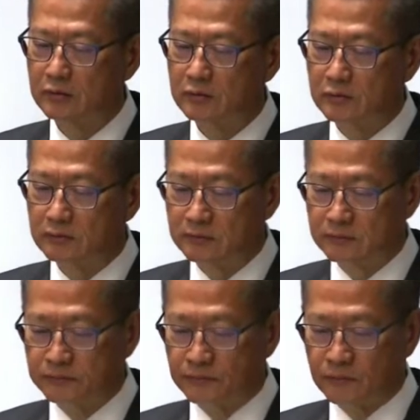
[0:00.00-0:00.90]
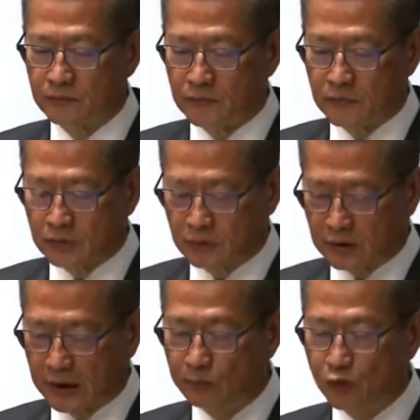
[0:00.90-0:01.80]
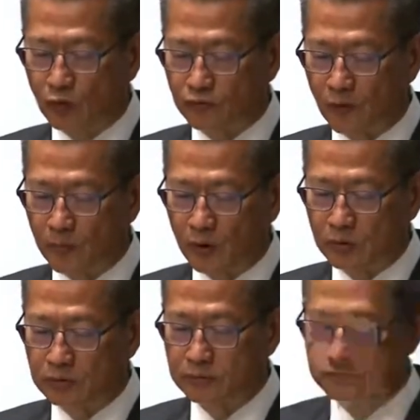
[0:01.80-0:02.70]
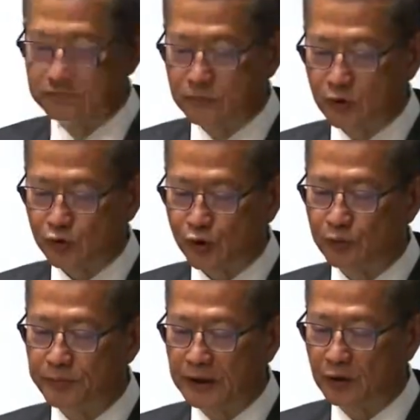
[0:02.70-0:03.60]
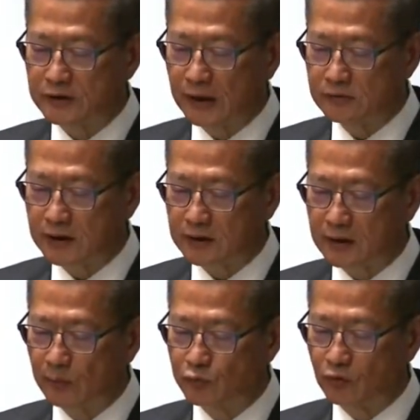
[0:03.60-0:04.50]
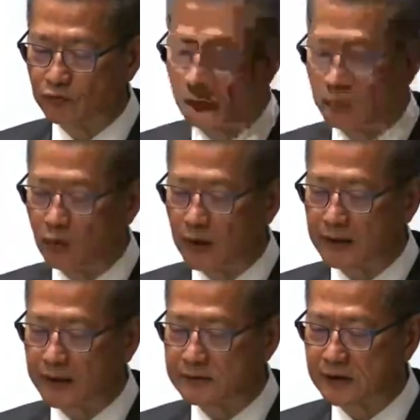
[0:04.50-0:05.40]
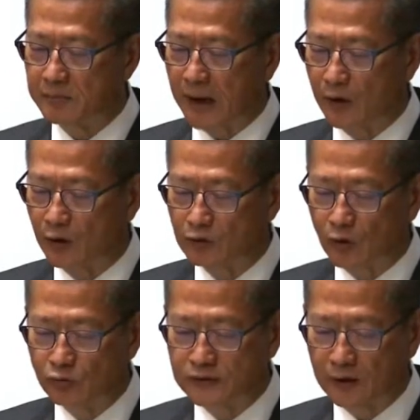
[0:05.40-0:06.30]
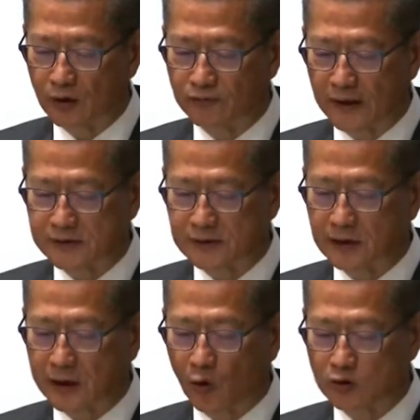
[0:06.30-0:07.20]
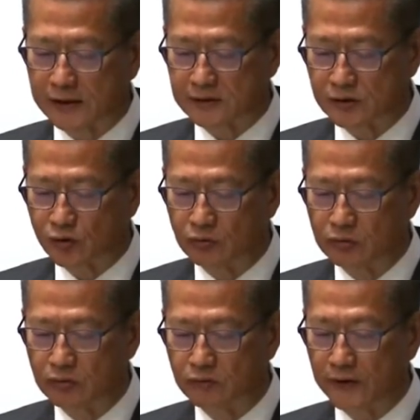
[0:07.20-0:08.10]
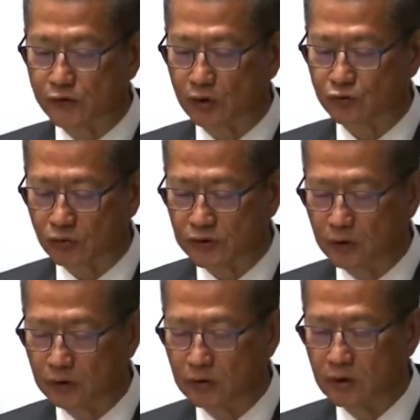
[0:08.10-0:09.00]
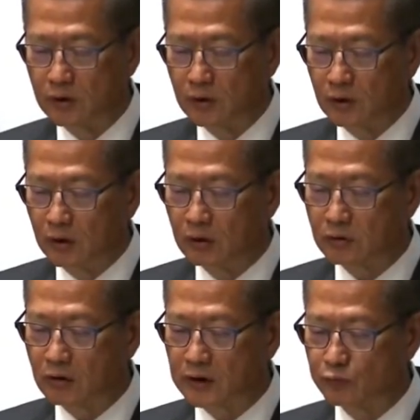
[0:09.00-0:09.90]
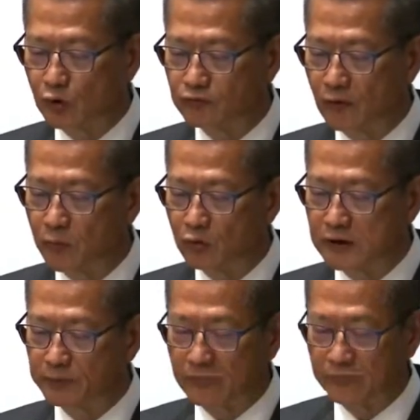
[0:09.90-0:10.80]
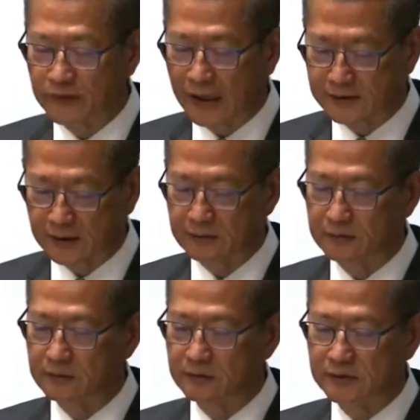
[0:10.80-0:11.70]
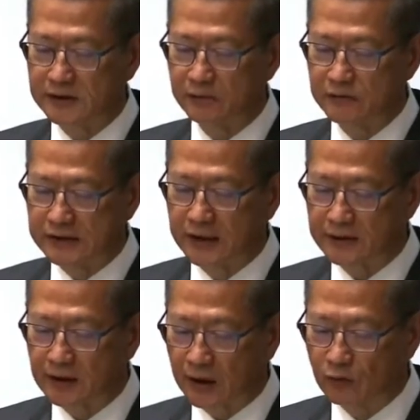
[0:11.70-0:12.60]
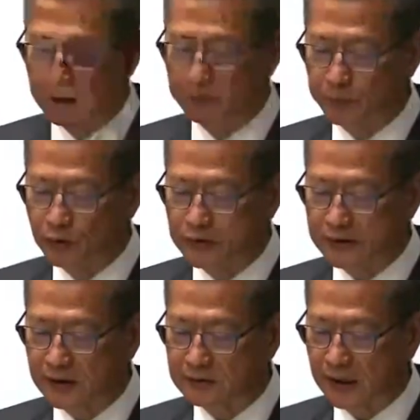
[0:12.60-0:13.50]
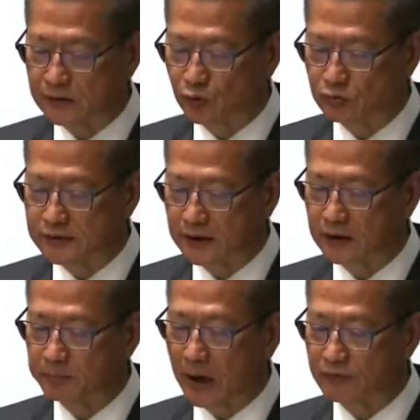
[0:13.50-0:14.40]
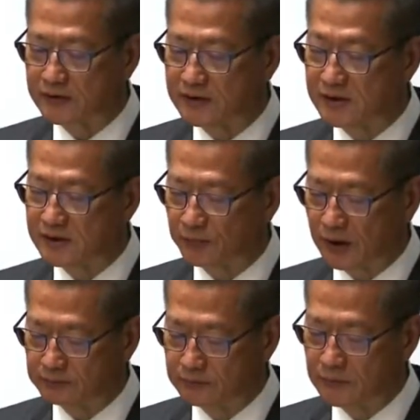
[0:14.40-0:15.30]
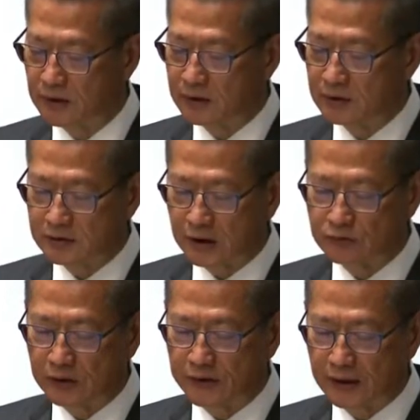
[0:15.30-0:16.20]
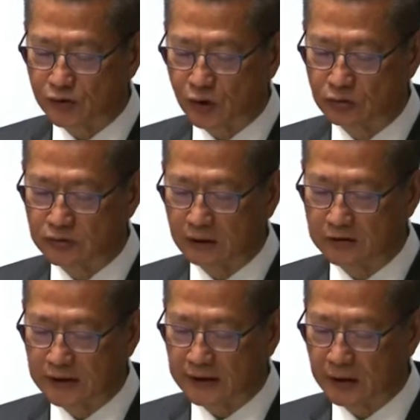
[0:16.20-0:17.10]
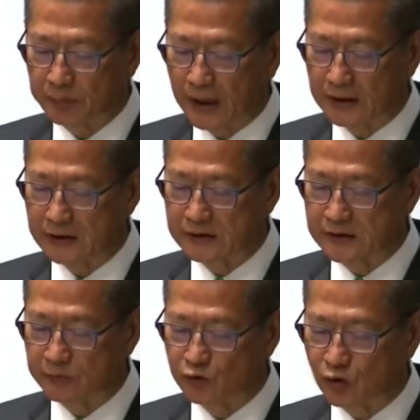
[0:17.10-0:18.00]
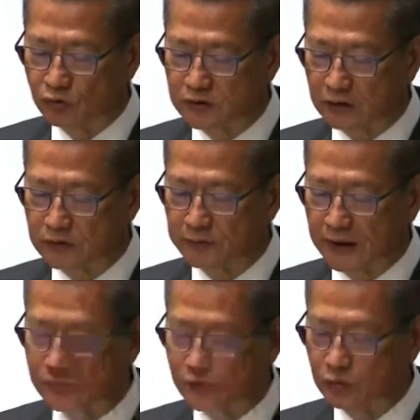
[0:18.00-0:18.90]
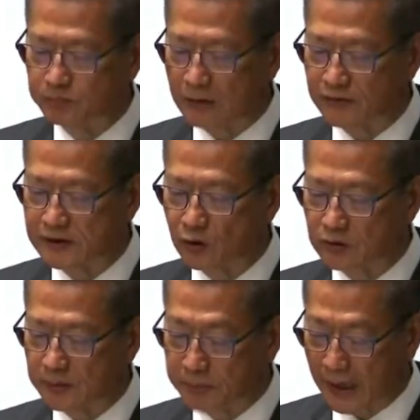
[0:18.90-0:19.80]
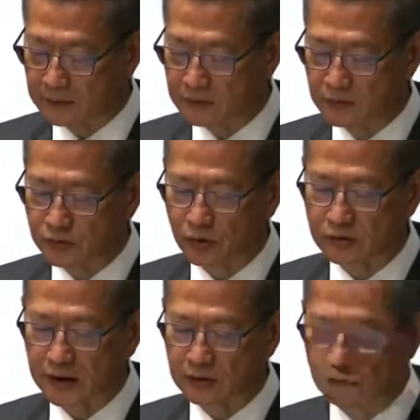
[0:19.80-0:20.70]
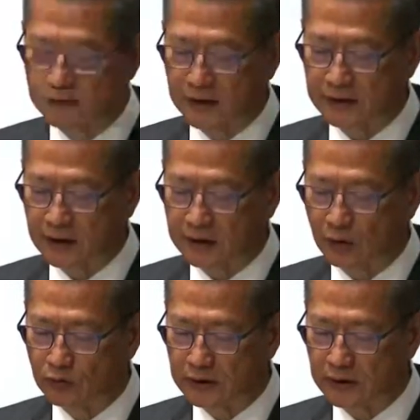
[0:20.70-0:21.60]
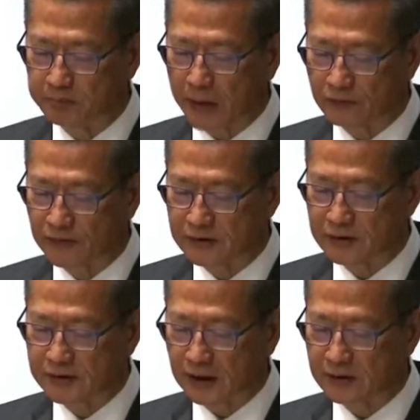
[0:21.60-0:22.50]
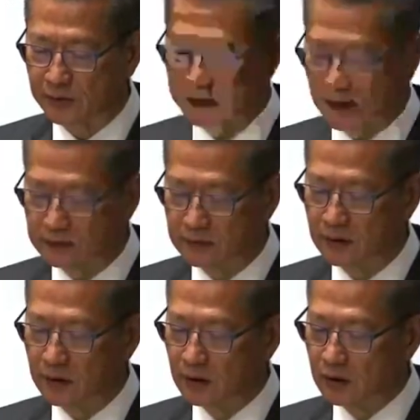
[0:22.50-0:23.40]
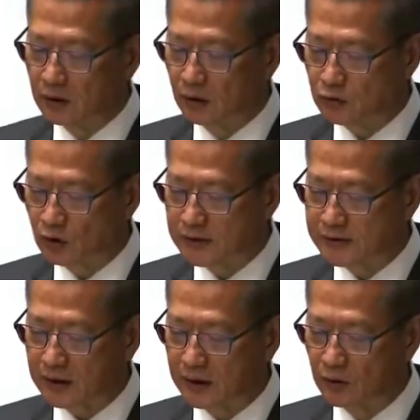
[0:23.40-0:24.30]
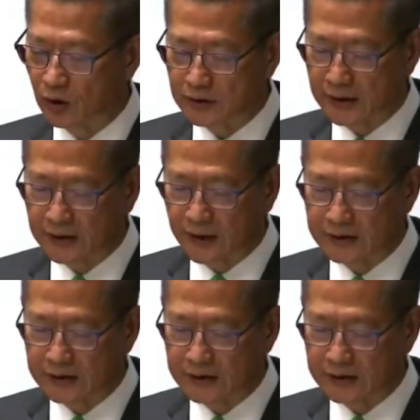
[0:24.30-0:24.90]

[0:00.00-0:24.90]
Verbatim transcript: functional platform and key node for the B&R initiative. Financial services. Comprehensive and superb financial services are crucial for an economy gearing for high-quality development. The value added for the of the financial services industry in Hong Kong accounted for 21% of the GDP in 2019. Its share of the overall employment increased from 6.8% in 2018 to 7.1% in 2019.